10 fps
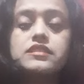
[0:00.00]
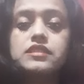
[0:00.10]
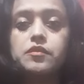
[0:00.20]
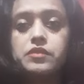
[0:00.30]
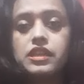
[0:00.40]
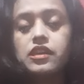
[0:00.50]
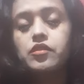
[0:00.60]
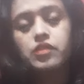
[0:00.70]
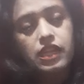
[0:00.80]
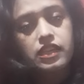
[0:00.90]
something
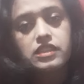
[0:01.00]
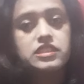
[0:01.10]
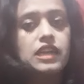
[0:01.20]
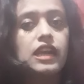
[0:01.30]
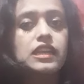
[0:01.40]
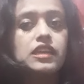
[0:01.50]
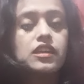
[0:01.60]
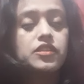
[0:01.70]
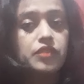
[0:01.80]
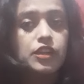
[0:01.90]
like starting,
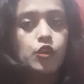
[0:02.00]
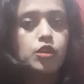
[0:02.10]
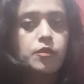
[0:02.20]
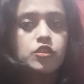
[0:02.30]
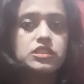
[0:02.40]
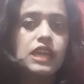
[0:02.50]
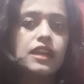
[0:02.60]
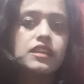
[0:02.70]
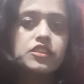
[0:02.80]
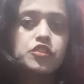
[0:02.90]
if I talk about
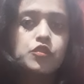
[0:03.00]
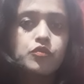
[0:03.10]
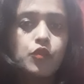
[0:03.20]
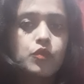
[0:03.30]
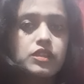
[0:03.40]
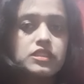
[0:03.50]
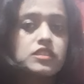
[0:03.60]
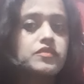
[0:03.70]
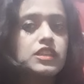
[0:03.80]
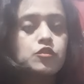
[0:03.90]
starting 3 to 4
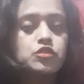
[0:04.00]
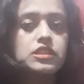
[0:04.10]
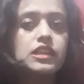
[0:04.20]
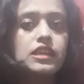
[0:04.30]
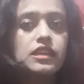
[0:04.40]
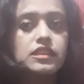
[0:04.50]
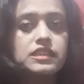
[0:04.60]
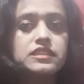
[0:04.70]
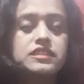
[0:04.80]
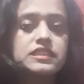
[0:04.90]
results, when you see
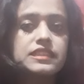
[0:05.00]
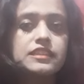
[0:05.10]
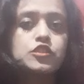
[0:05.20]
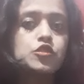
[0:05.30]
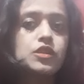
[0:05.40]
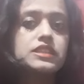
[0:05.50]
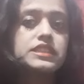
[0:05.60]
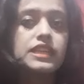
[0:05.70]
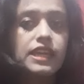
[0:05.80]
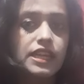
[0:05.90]
these results you can
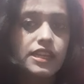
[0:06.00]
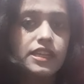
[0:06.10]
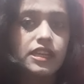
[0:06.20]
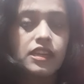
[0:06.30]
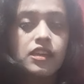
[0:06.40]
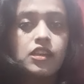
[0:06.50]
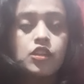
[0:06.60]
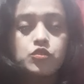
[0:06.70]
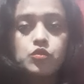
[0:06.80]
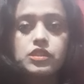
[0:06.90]
see AD.
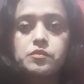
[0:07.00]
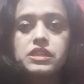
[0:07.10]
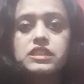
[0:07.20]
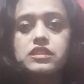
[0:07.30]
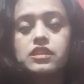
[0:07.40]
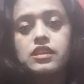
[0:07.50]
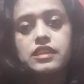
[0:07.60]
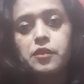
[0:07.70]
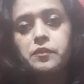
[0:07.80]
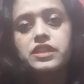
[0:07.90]
So it means
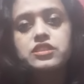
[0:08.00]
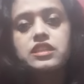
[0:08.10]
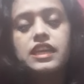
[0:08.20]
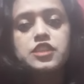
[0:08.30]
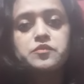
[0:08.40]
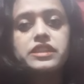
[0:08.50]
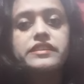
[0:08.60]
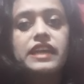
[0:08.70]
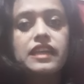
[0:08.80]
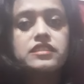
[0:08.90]
that person has been
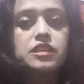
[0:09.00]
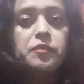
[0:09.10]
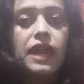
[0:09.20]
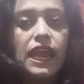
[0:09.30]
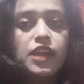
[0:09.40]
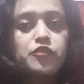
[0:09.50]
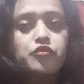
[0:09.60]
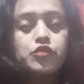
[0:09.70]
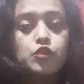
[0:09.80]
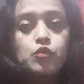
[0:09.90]
ran some ad
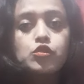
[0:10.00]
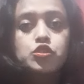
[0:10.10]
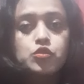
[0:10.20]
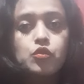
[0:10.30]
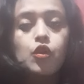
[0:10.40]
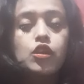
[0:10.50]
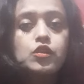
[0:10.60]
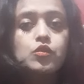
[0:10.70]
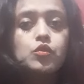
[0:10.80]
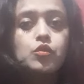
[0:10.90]
to show, or
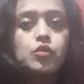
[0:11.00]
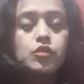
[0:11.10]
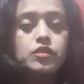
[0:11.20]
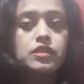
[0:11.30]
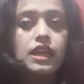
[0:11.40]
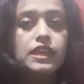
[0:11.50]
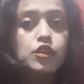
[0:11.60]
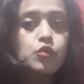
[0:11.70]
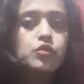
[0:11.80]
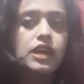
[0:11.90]
to like
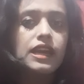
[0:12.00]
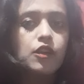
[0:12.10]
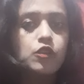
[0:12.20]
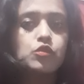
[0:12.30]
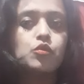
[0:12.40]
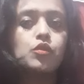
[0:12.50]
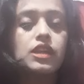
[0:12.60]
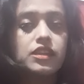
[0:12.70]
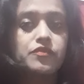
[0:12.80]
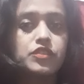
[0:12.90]
to rank on
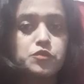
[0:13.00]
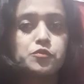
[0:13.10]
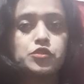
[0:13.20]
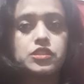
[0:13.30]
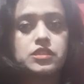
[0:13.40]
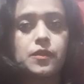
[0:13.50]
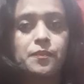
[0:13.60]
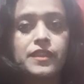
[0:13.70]
Google at first position.